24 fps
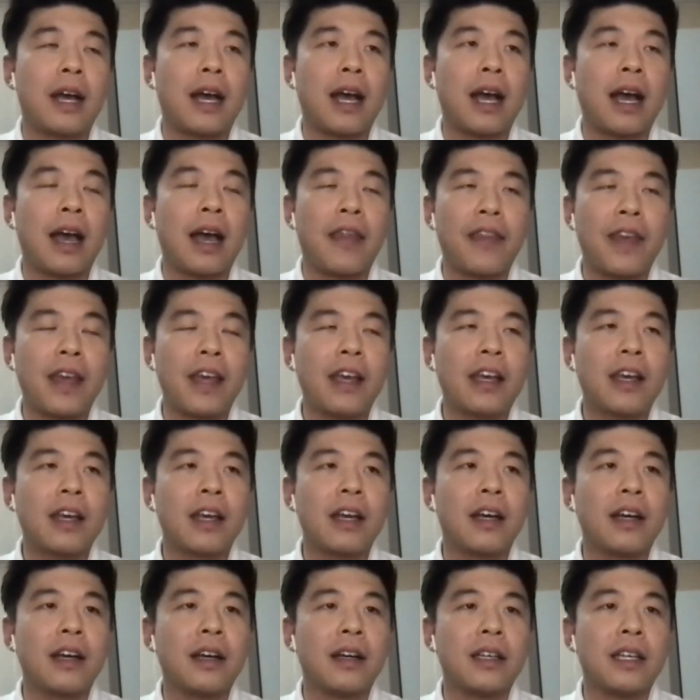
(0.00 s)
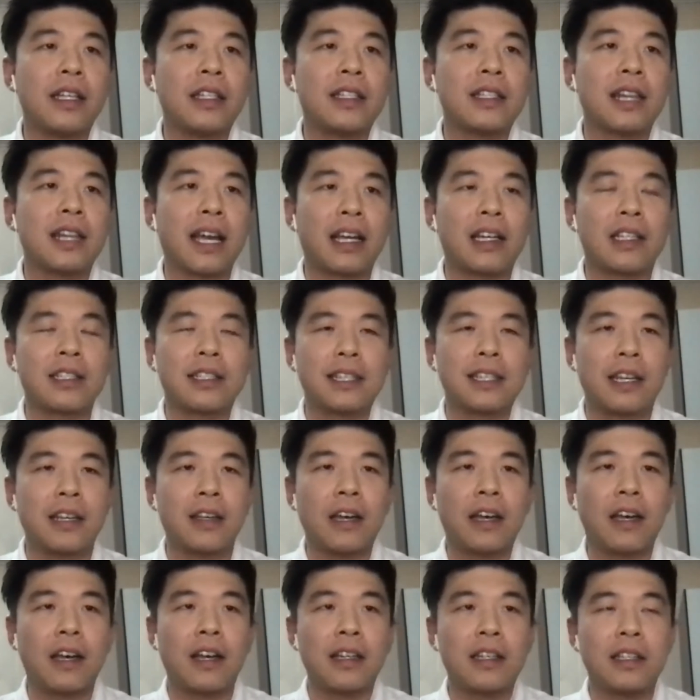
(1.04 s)
I think it's like
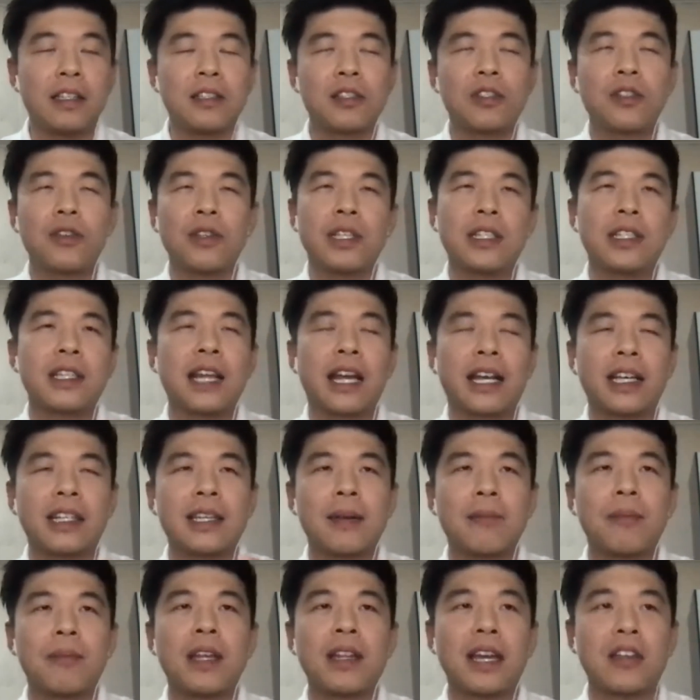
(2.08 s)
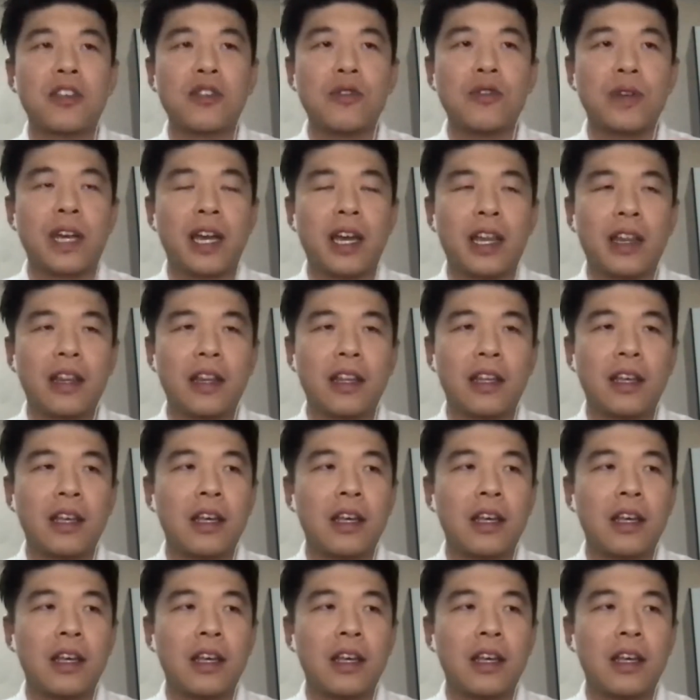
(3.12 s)
it's like something that you can